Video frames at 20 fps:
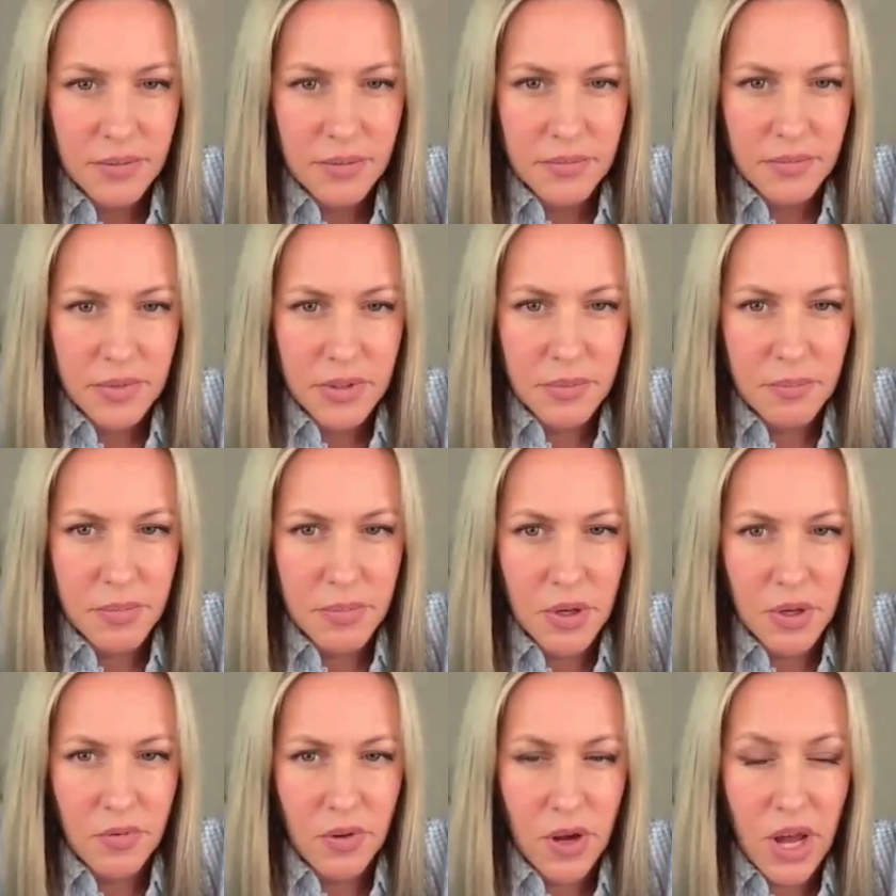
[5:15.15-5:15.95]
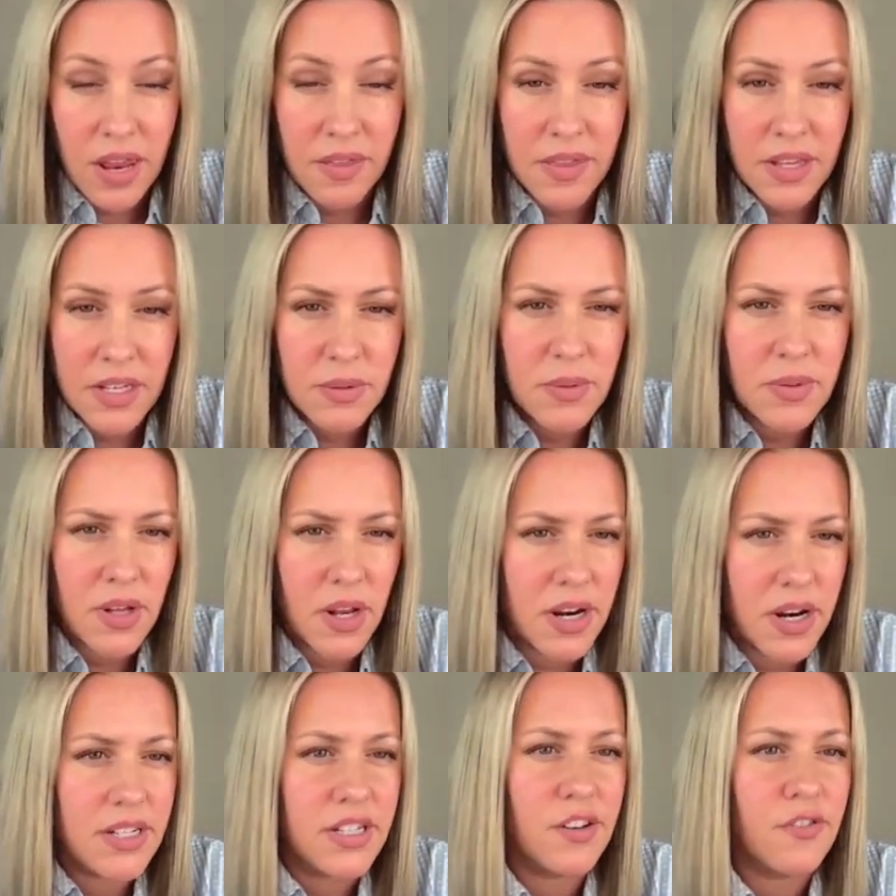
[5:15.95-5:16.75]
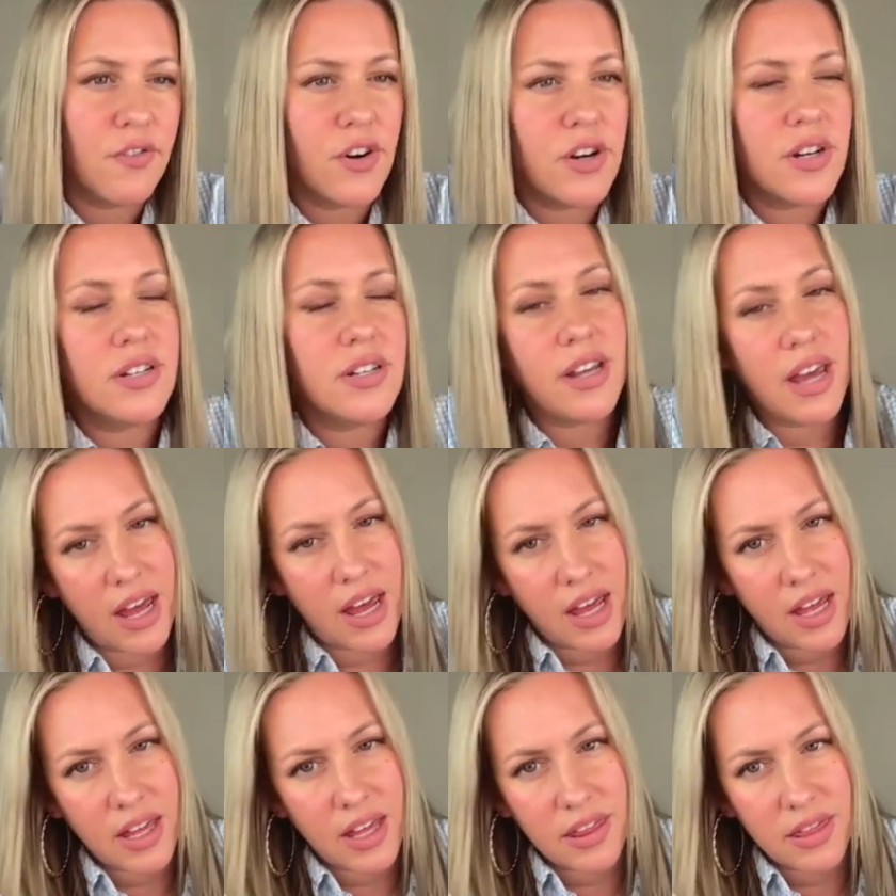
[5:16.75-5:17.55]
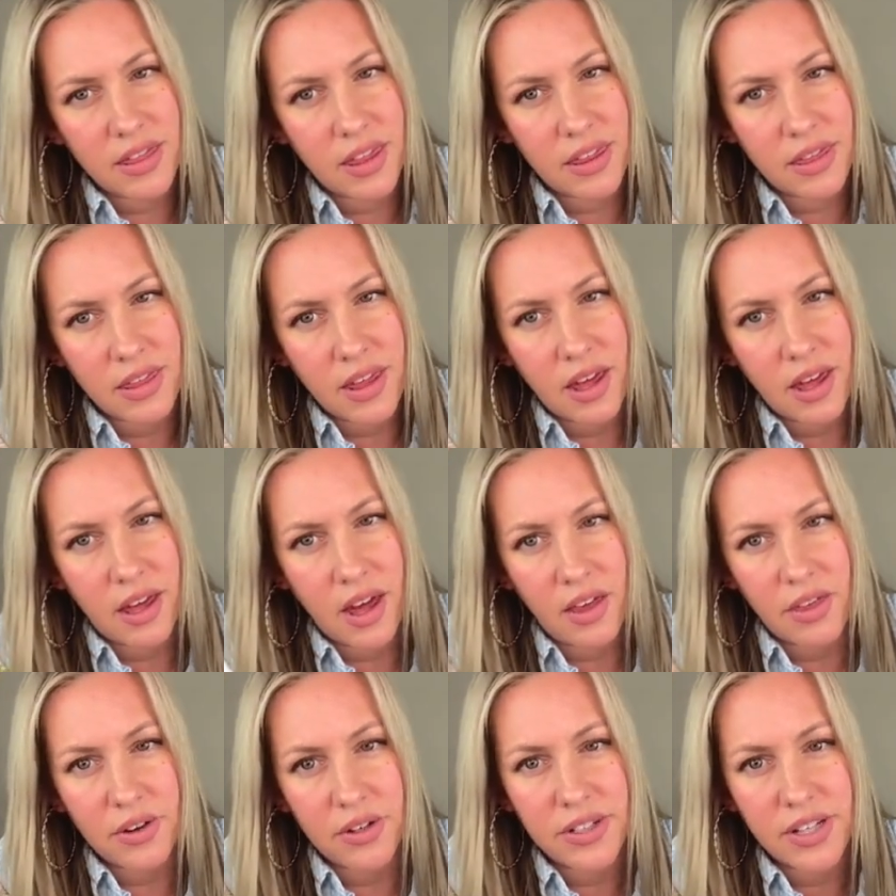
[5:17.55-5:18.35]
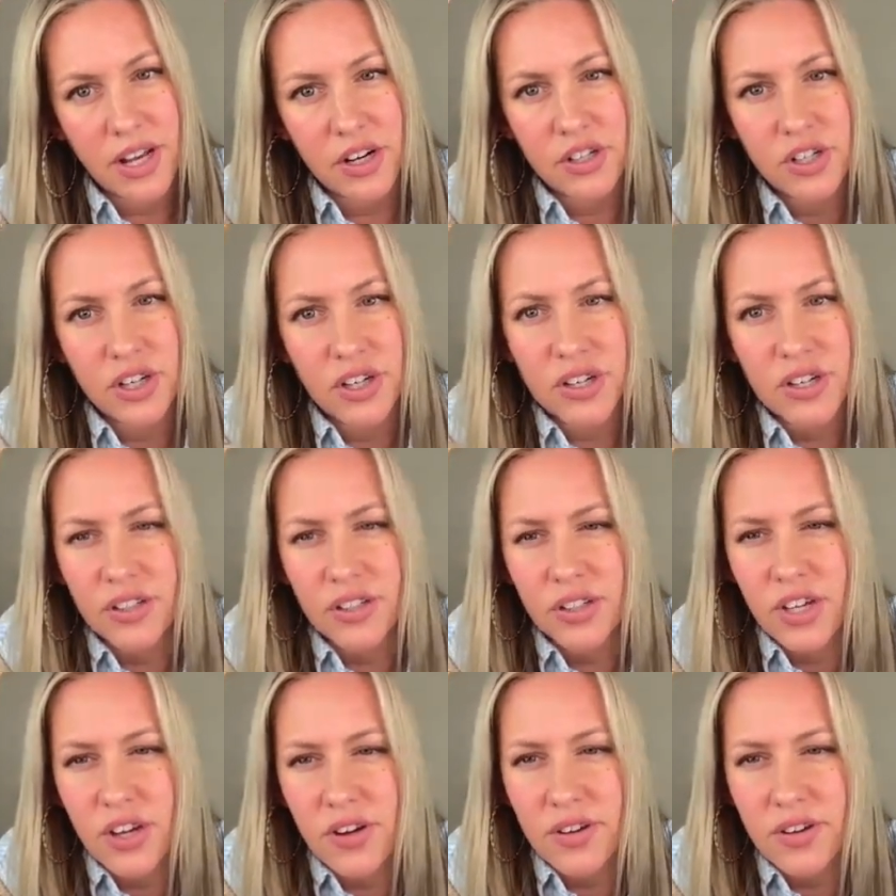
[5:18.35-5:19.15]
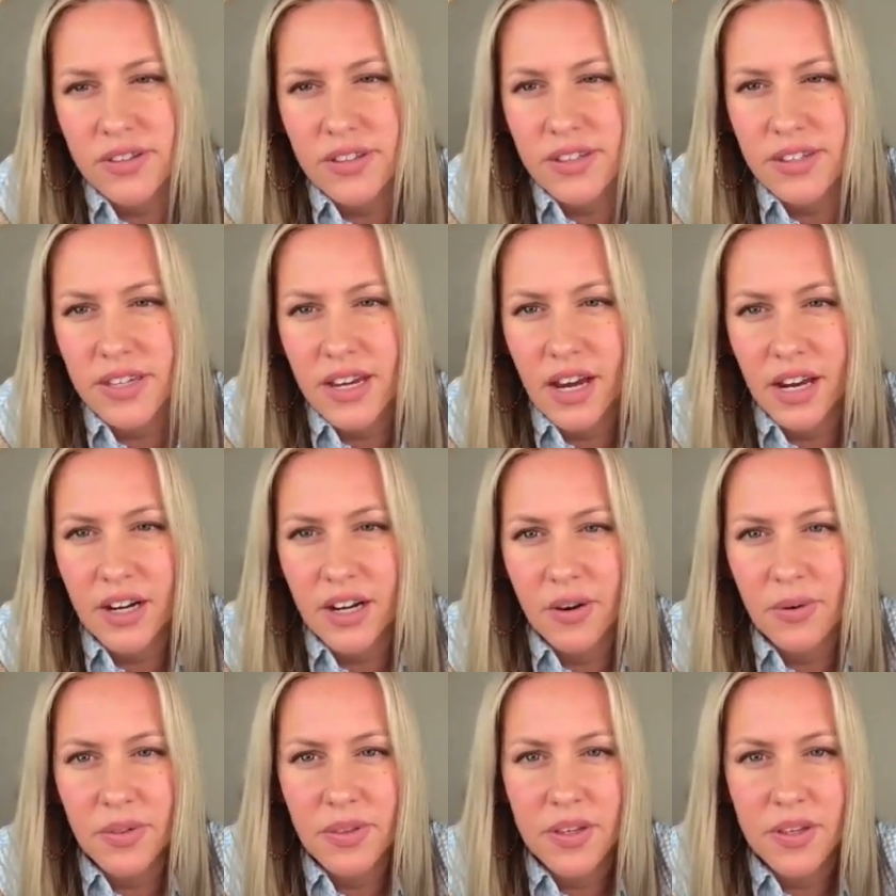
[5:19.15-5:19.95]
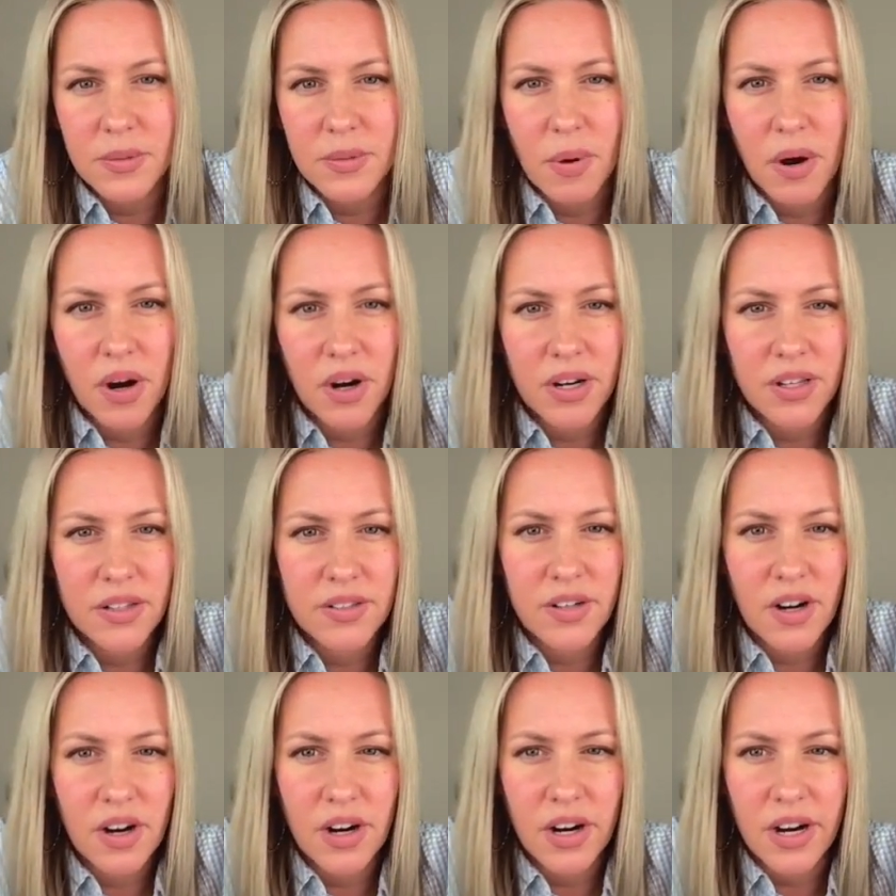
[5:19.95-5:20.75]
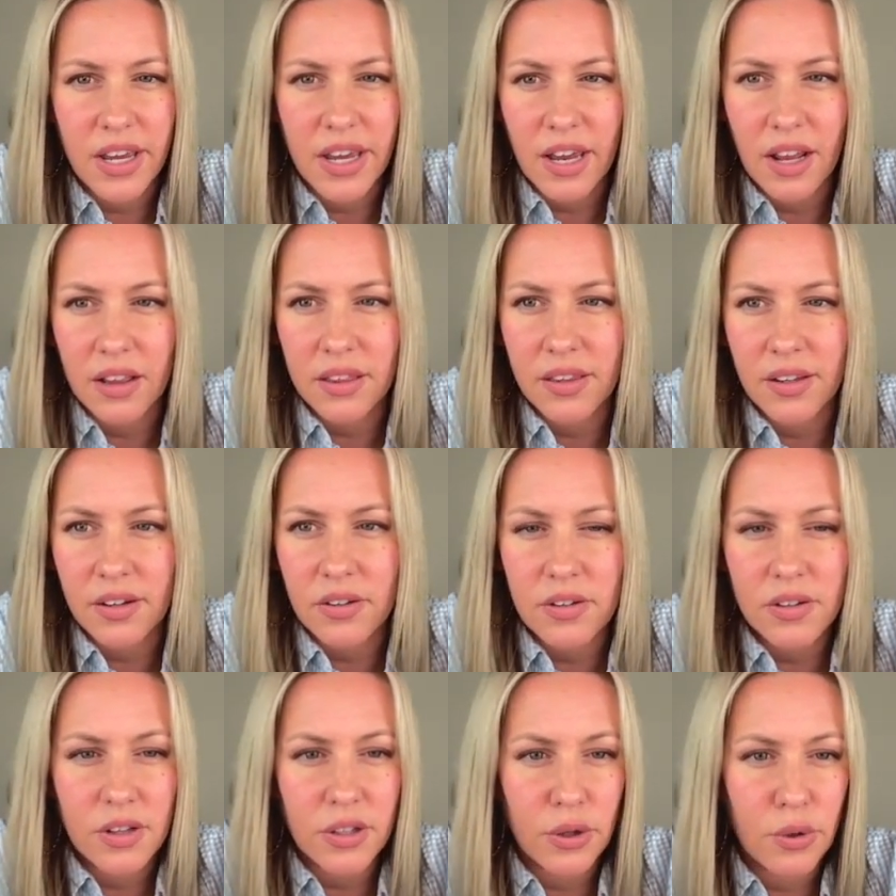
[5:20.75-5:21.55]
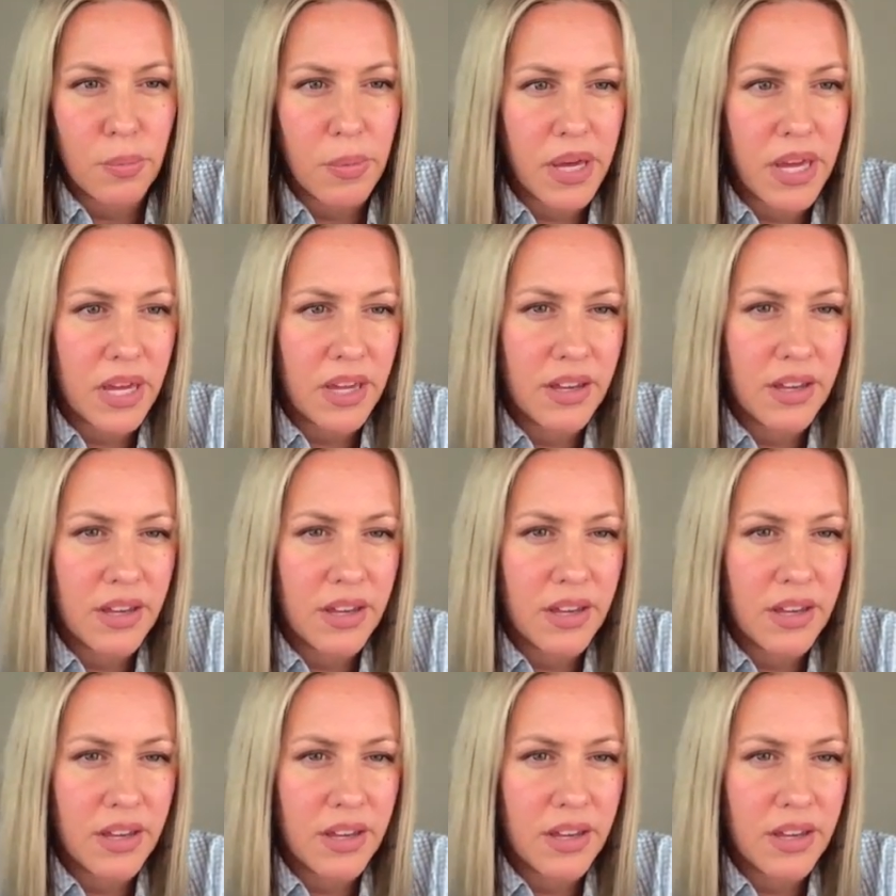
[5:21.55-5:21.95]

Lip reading: It's beautiful. And this was on a different day than the other session, because like you can see, I know in this part it started to get a little gloomy.